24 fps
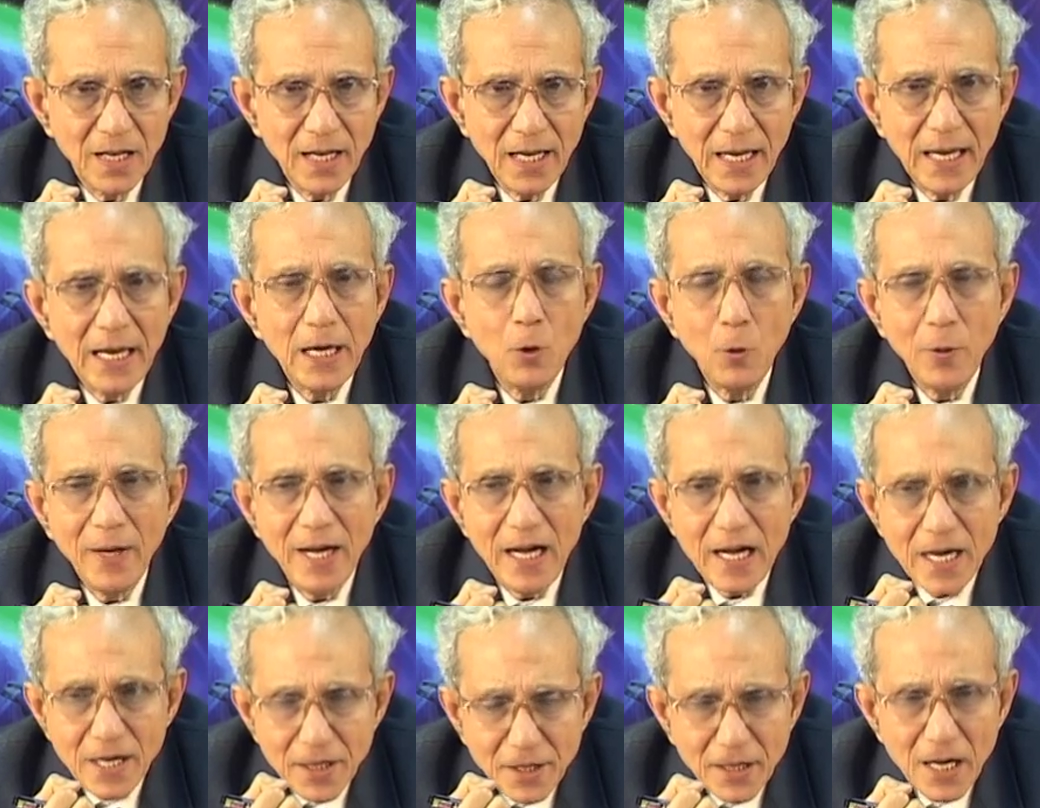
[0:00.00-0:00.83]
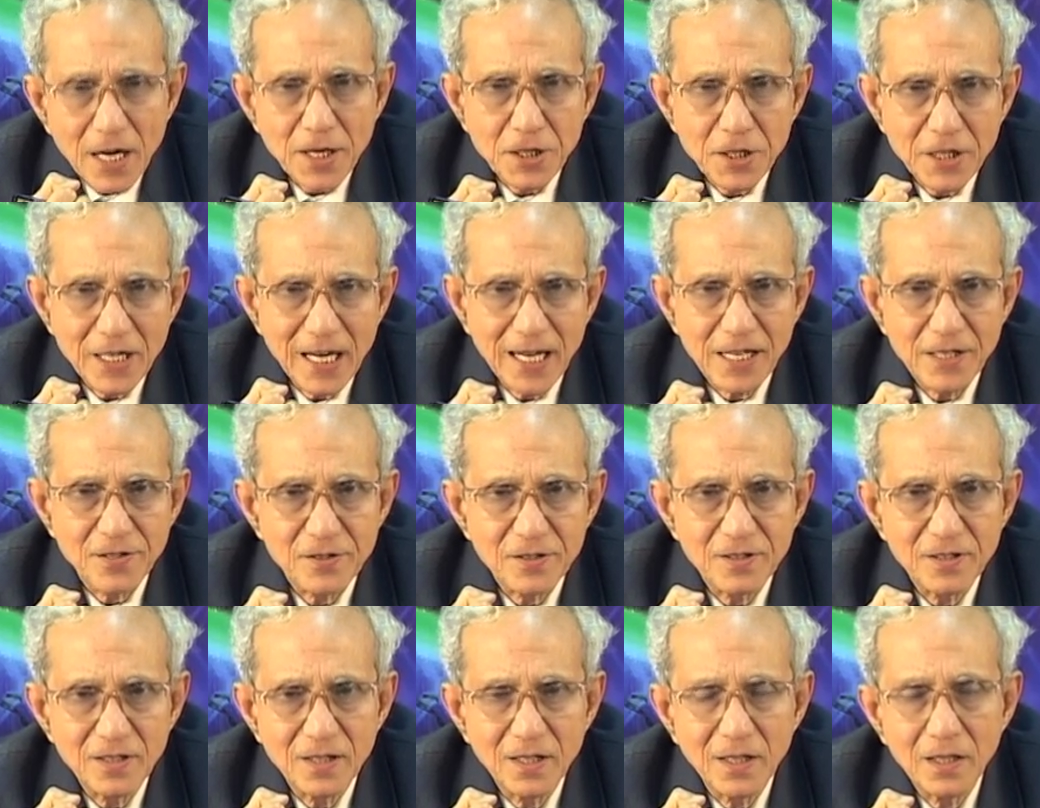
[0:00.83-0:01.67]
you
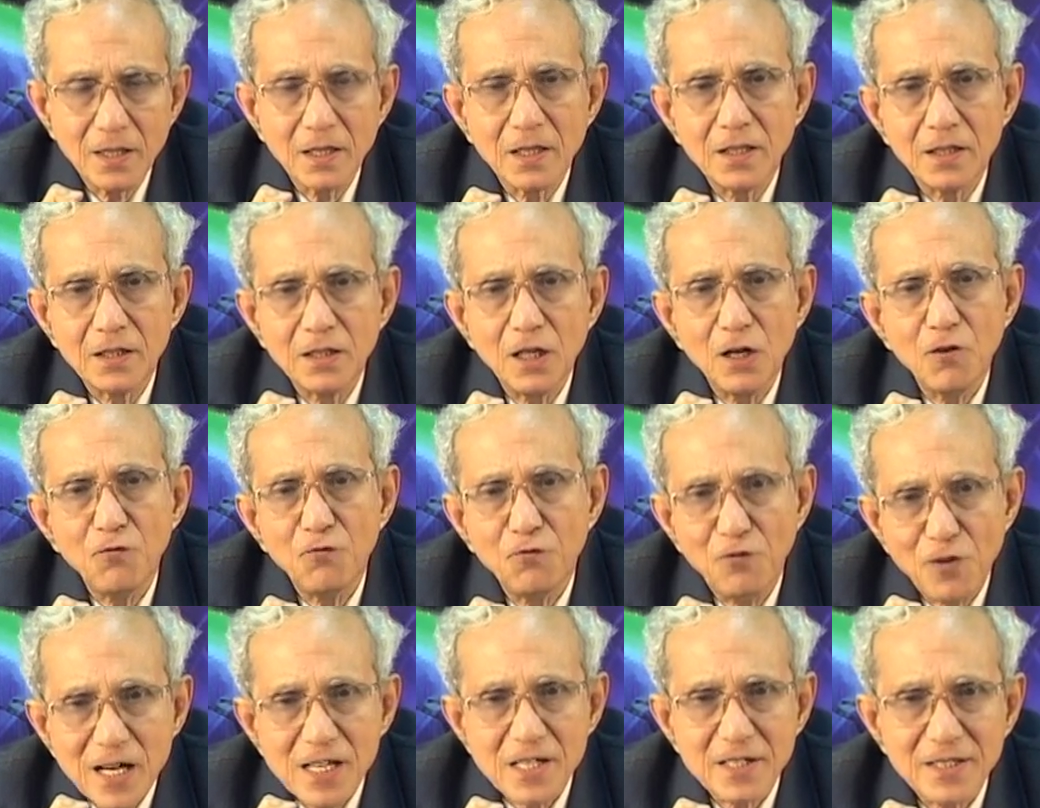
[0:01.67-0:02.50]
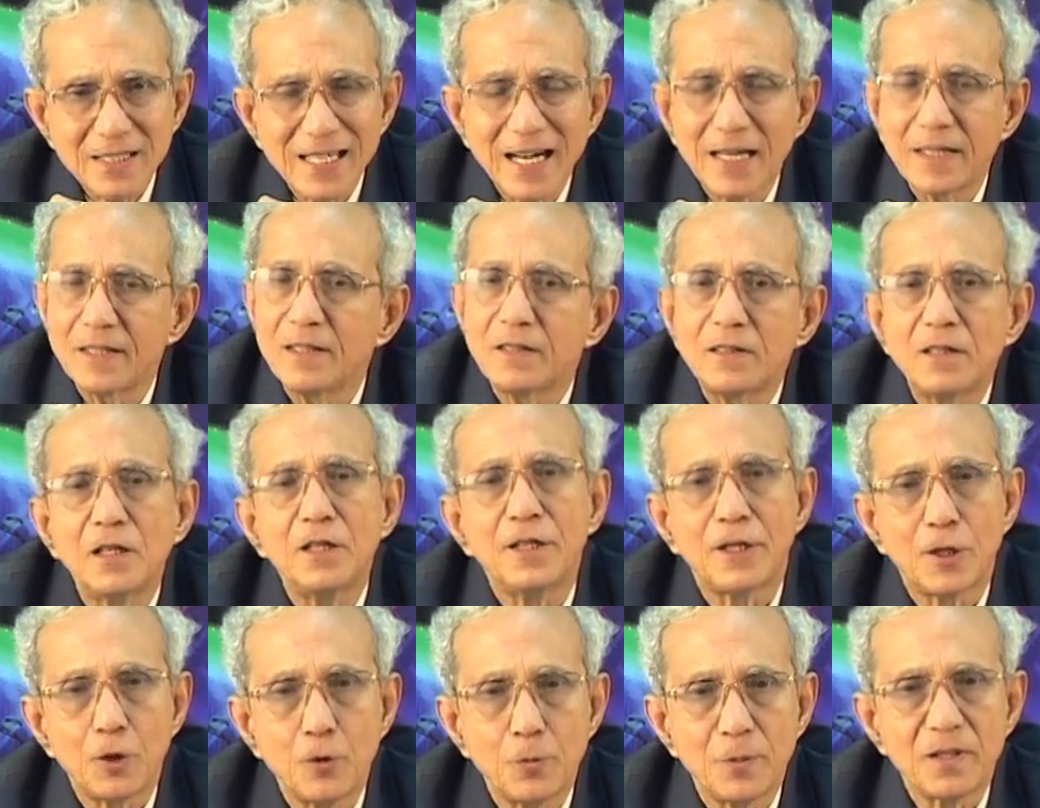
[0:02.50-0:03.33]
interchange the first and the
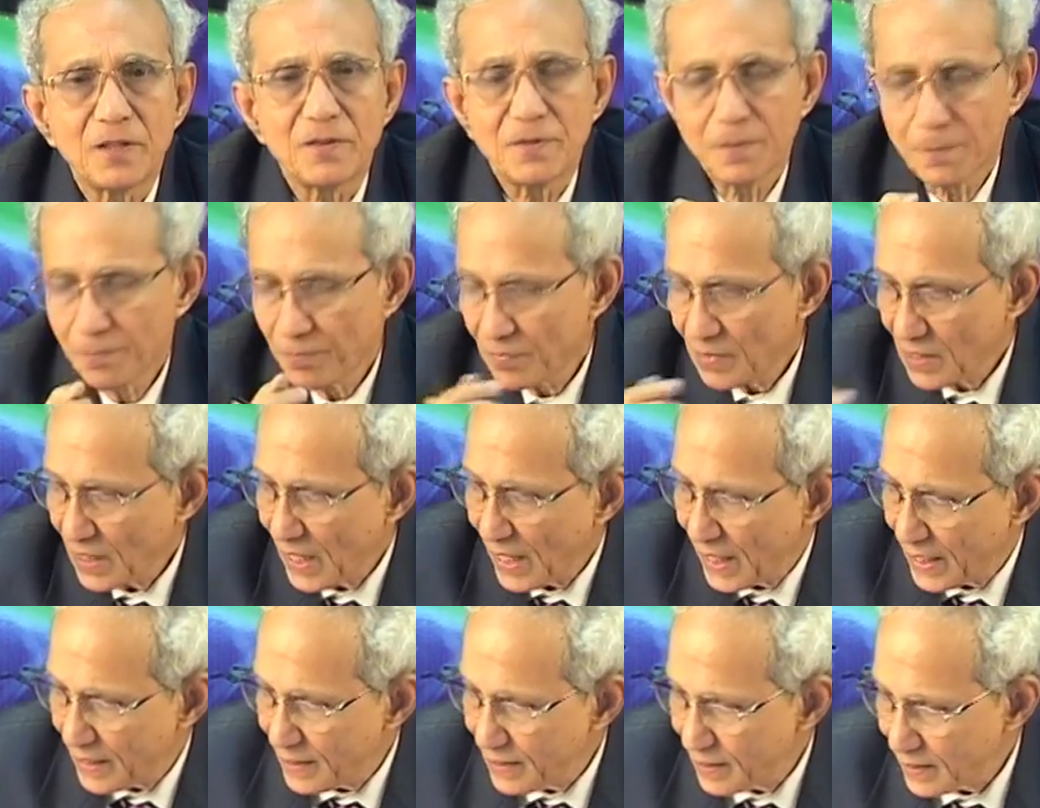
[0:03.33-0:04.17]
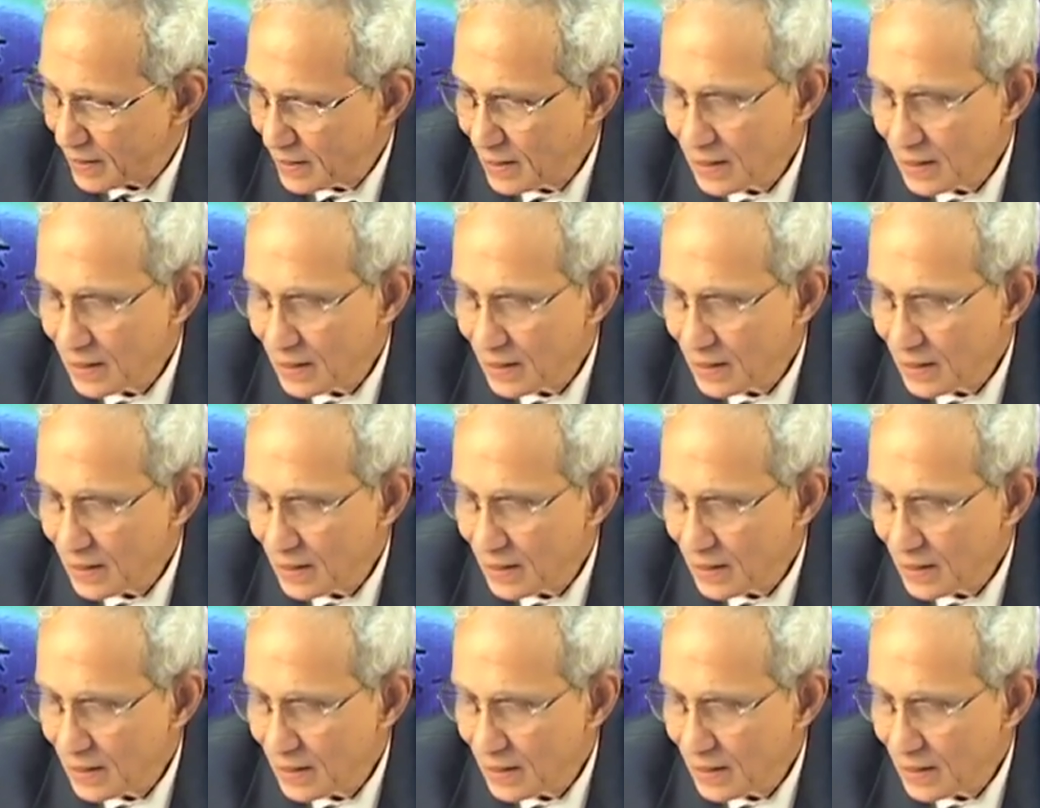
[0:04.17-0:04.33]
third qubit. And